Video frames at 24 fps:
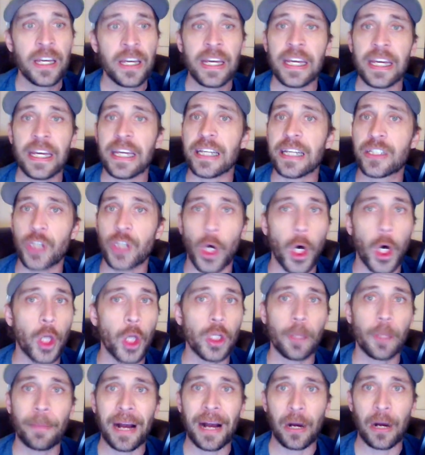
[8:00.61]
it's all
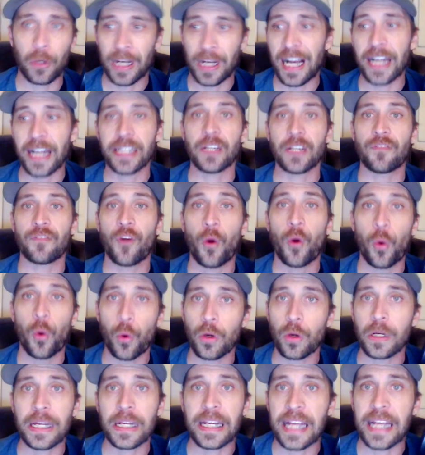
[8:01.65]
about kind of
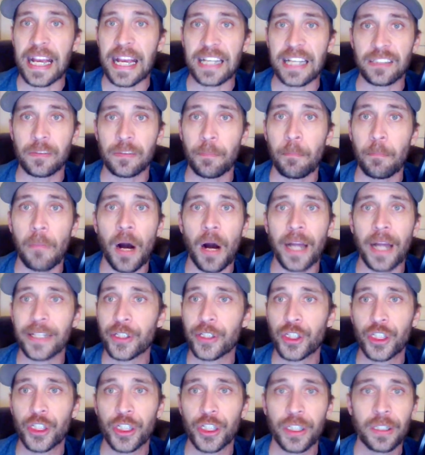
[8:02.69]
hoarding as
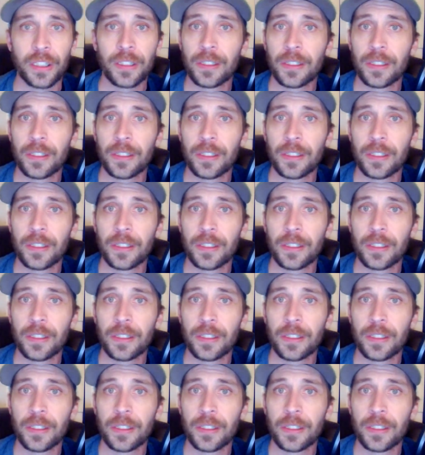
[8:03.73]
much,